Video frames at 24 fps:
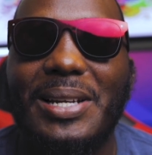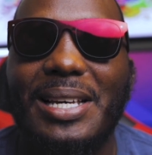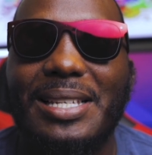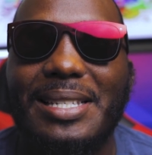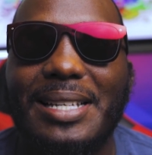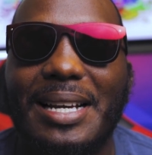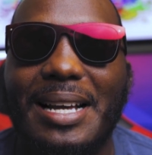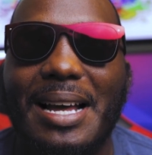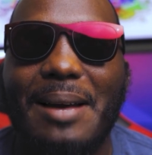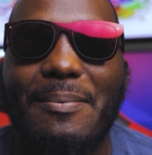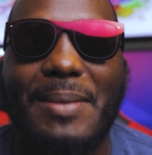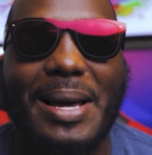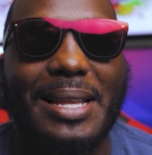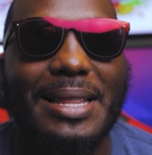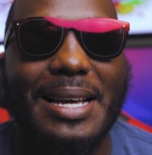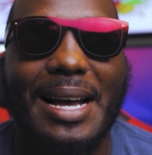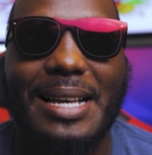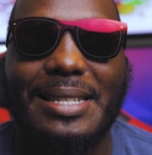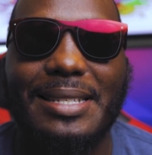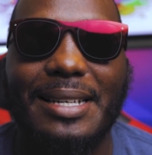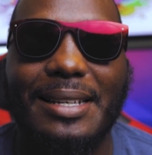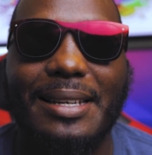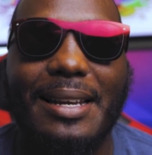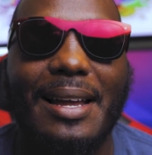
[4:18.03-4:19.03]
Does it come like that?
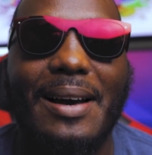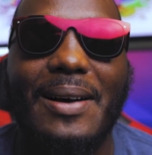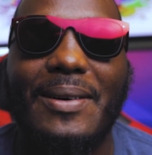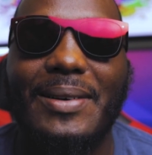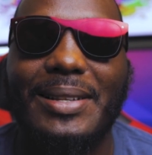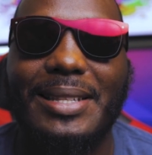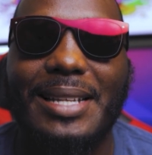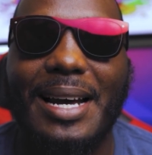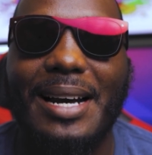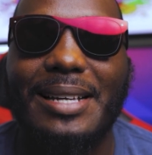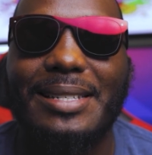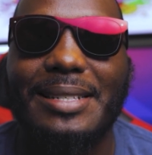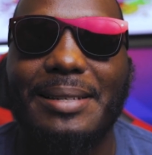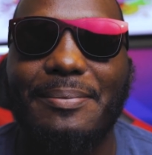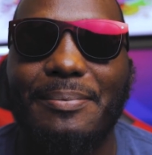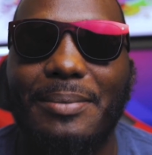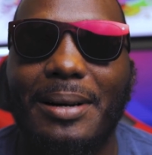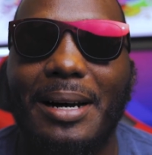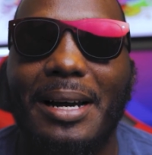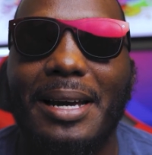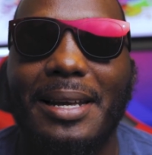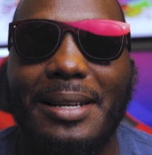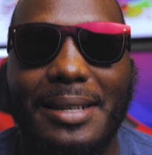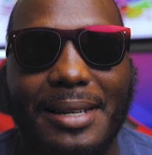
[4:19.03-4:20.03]
I said, no, it doesn't,
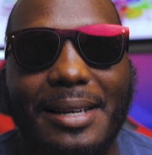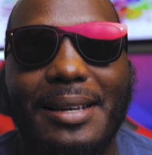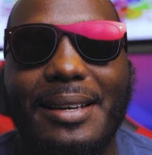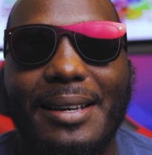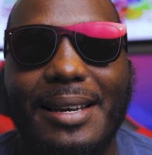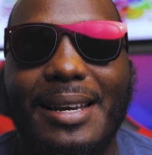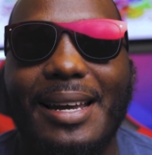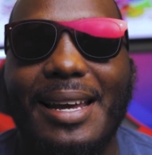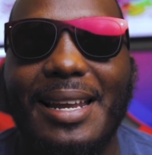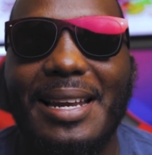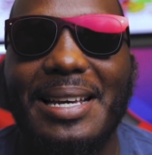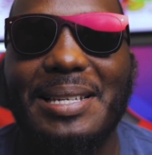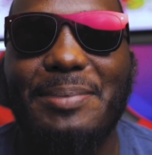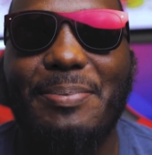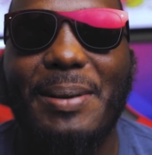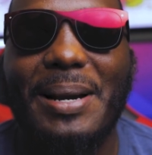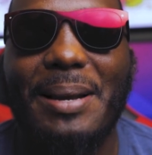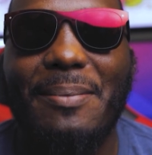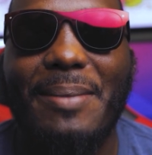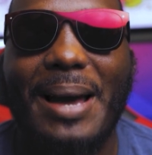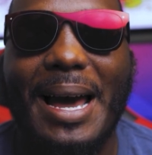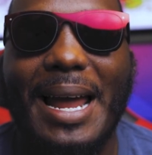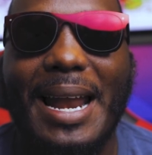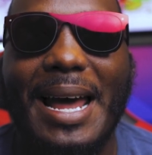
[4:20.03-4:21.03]
but it is
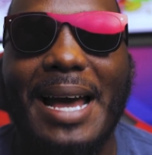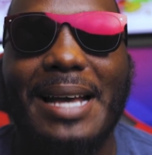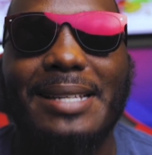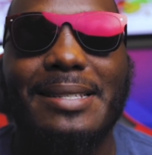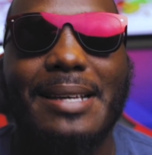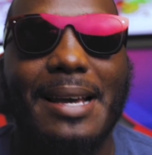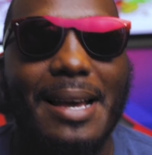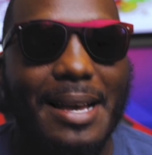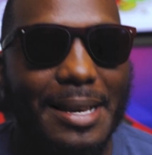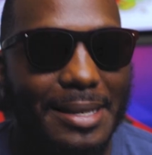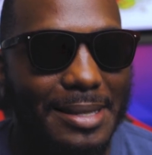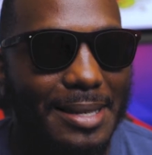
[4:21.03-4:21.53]
pretty badass.